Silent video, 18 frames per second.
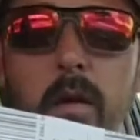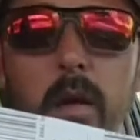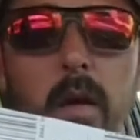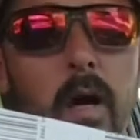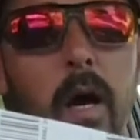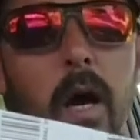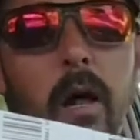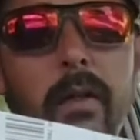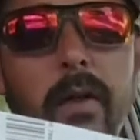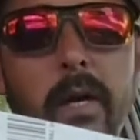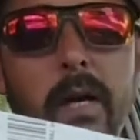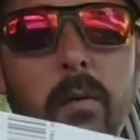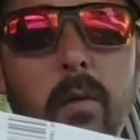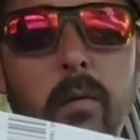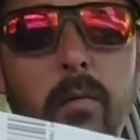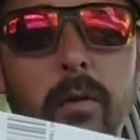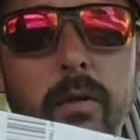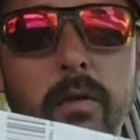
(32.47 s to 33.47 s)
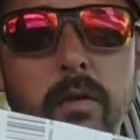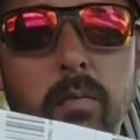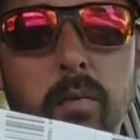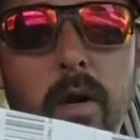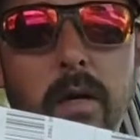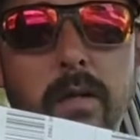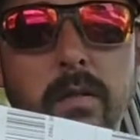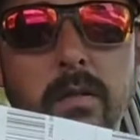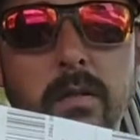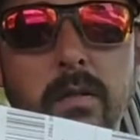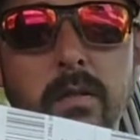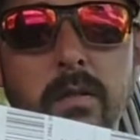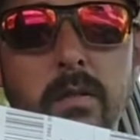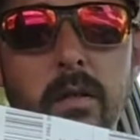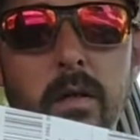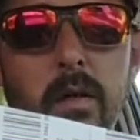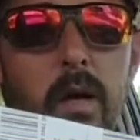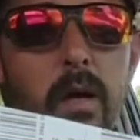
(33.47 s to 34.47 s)
How they came up with those prices,
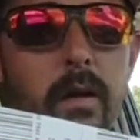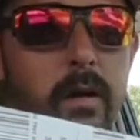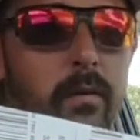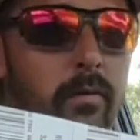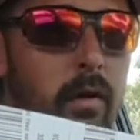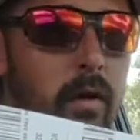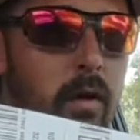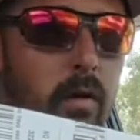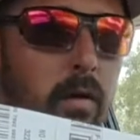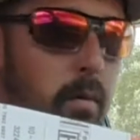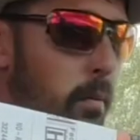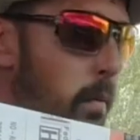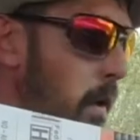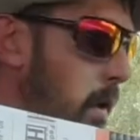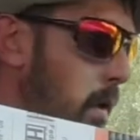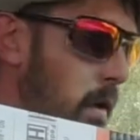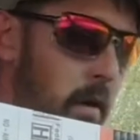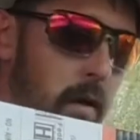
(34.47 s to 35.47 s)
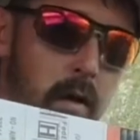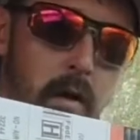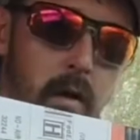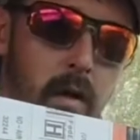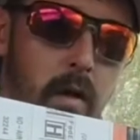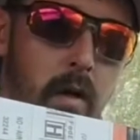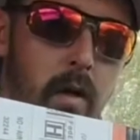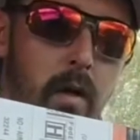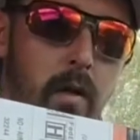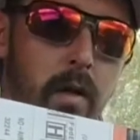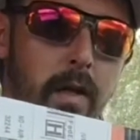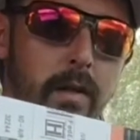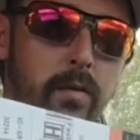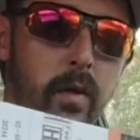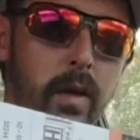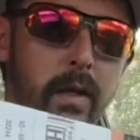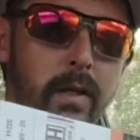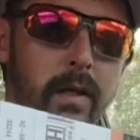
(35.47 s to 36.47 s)
I'll never know, but that's
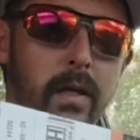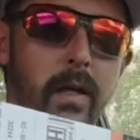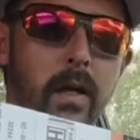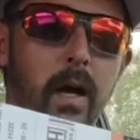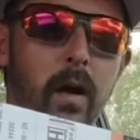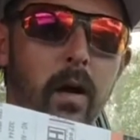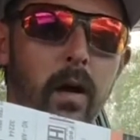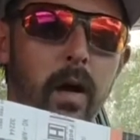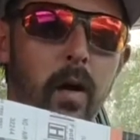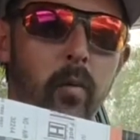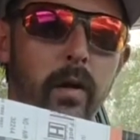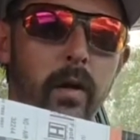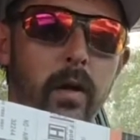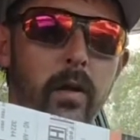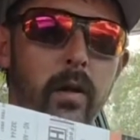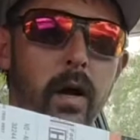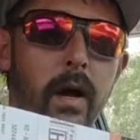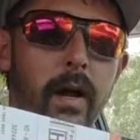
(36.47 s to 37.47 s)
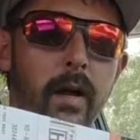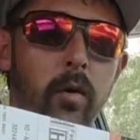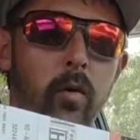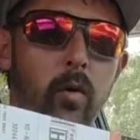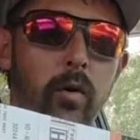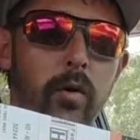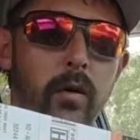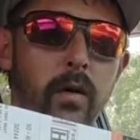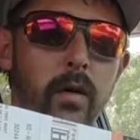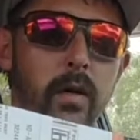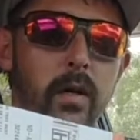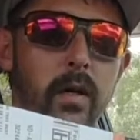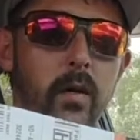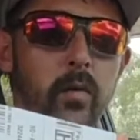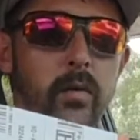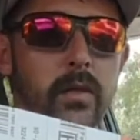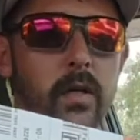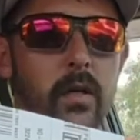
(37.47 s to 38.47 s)
what I did. I went online and ordered it. It
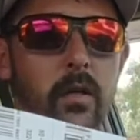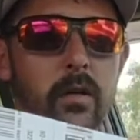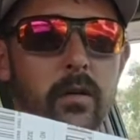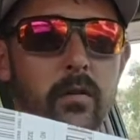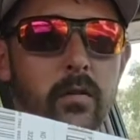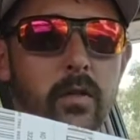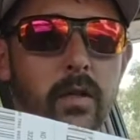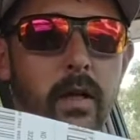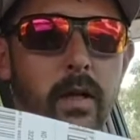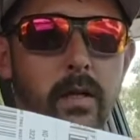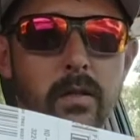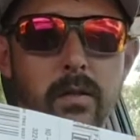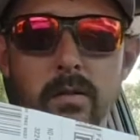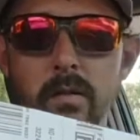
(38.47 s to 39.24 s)
was here in 3 days.